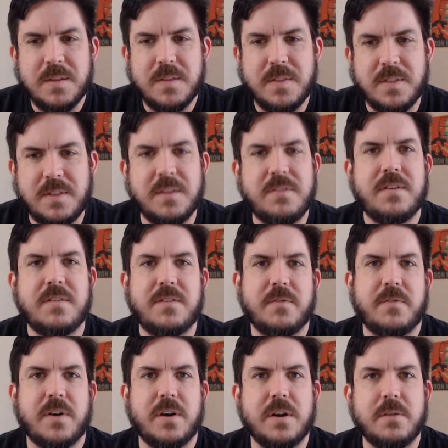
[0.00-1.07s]
This is a
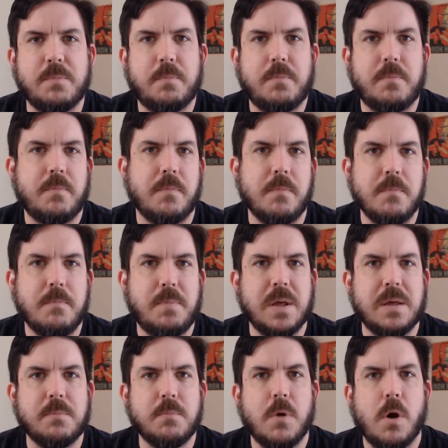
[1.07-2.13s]
very
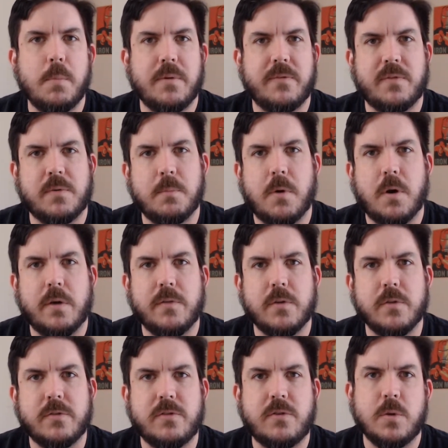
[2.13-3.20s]
big moment for
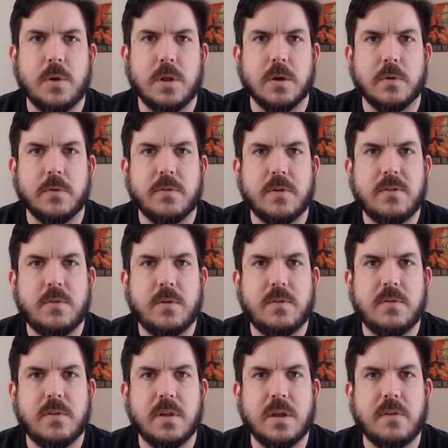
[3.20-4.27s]
Marvel Studios. This is the